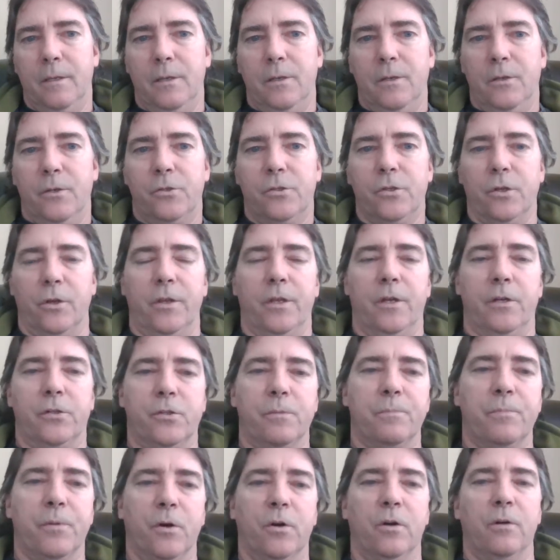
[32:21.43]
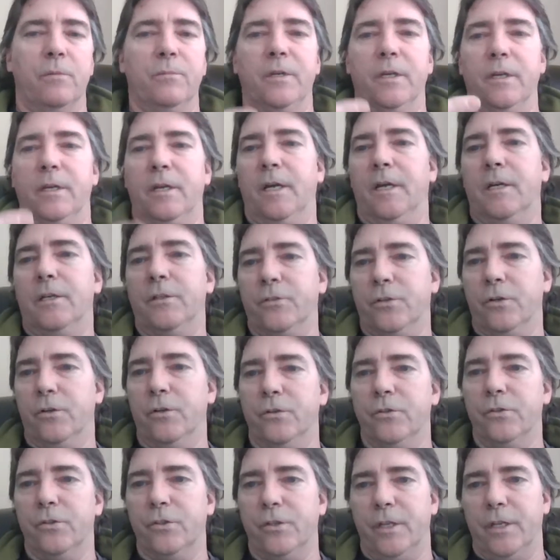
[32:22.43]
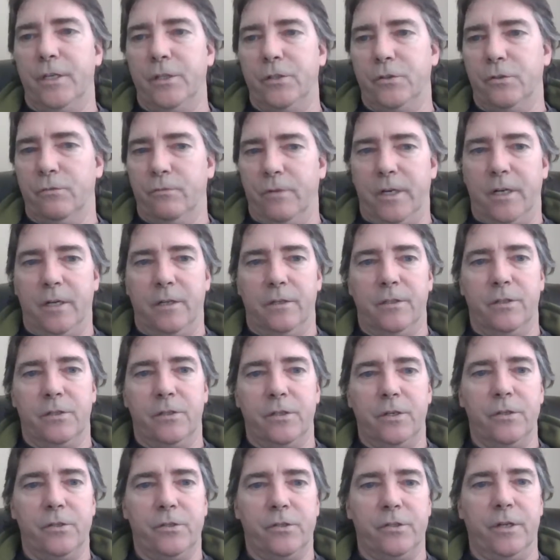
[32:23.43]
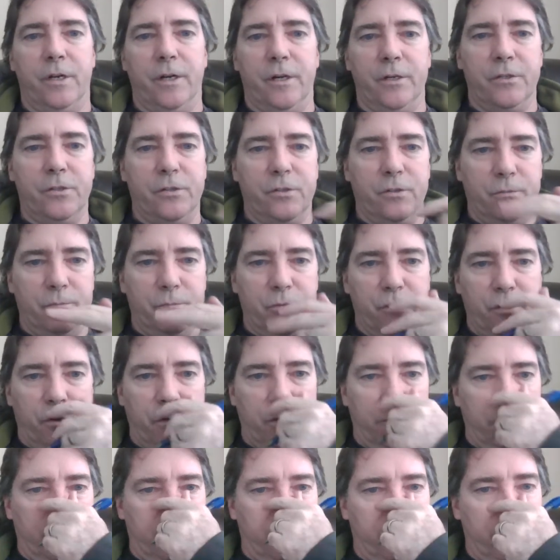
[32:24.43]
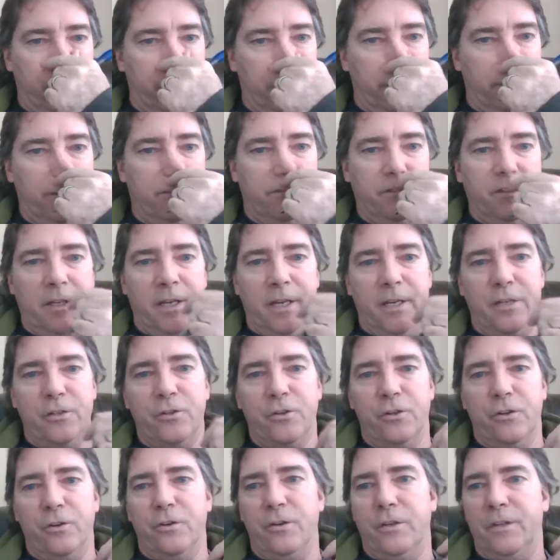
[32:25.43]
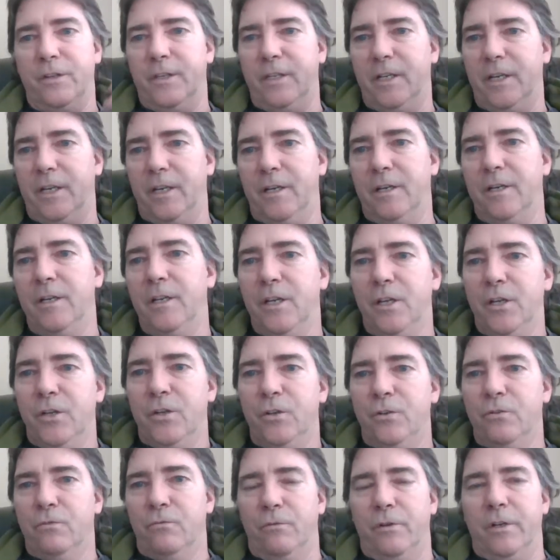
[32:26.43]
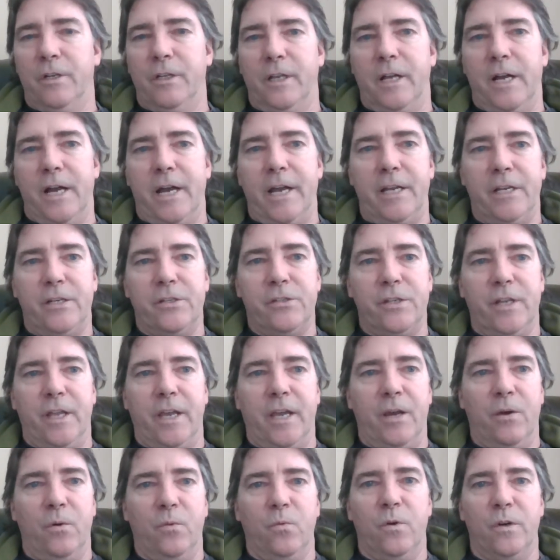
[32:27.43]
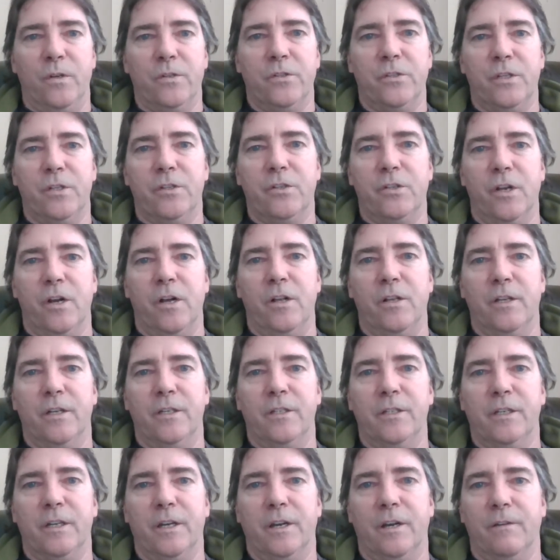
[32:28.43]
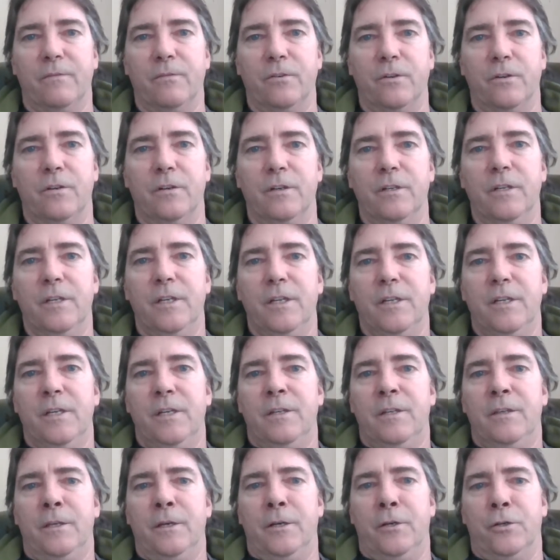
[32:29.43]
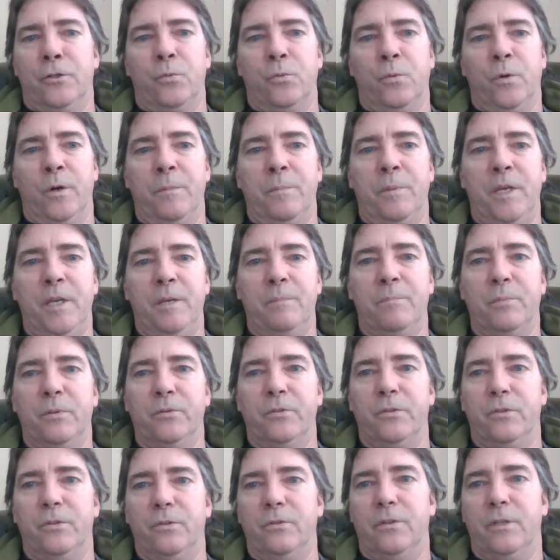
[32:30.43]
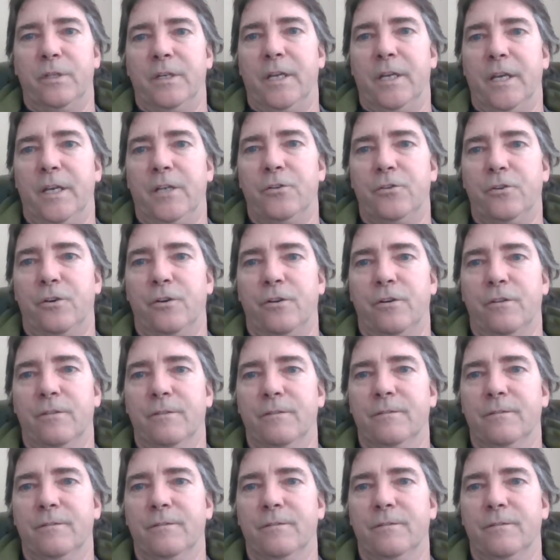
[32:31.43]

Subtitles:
So there's a poem that kind of turns things around as it starts to observe the beauty of nature, and then you realize that once it's all uncovered, there's what people do to nature,